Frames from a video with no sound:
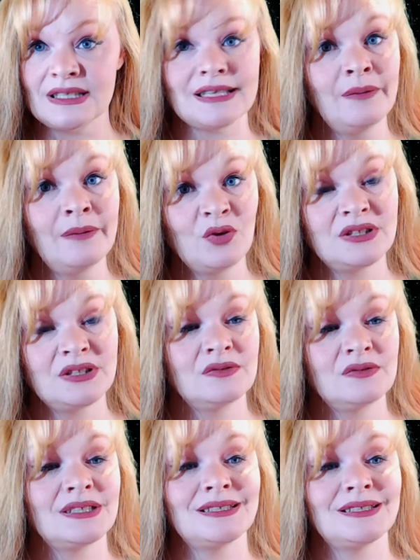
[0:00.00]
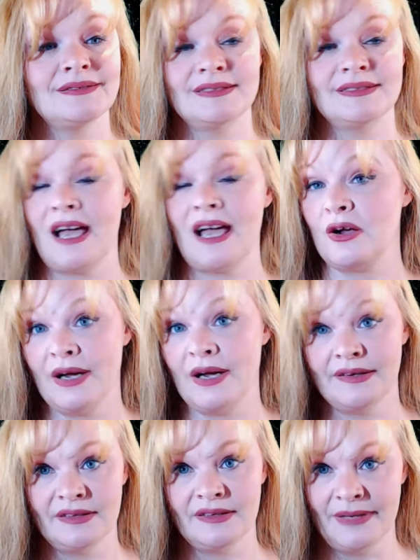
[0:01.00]
I'm going to use this entire
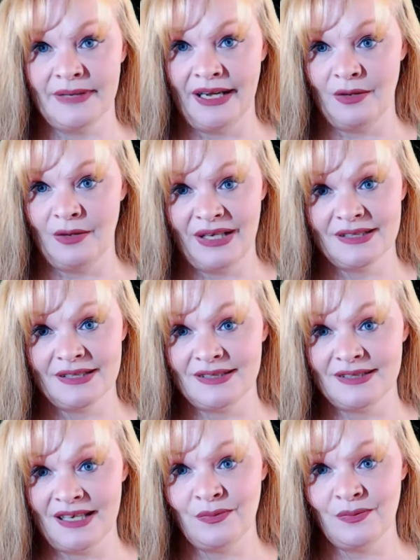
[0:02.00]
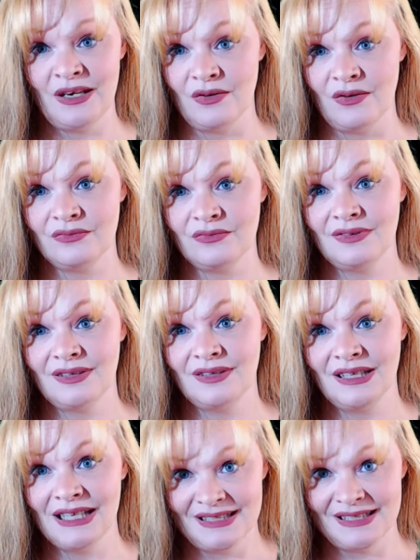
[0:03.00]
bottle on my hair because, as we know,
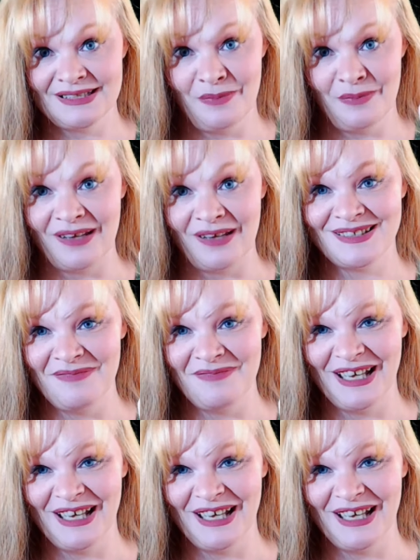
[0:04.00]
this is the best.